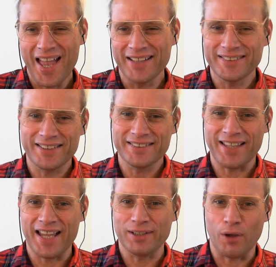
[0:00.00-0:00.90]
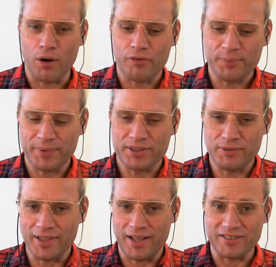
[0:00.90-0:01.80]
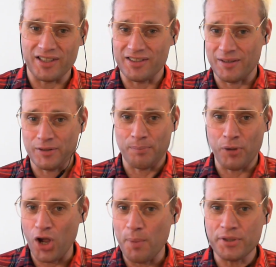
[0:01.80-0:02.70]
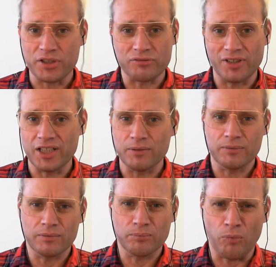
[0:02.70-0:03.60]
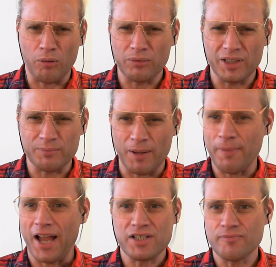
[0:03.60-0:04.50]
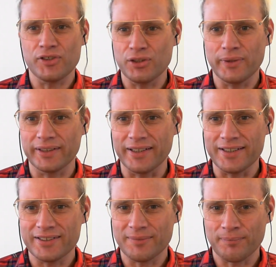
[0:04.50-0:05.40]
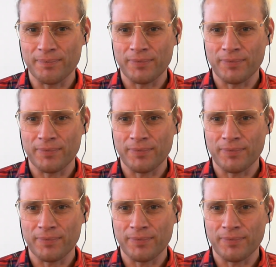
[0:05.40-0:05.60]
It didn't take long for me to realize that the purpose is really what is my passion for doing this.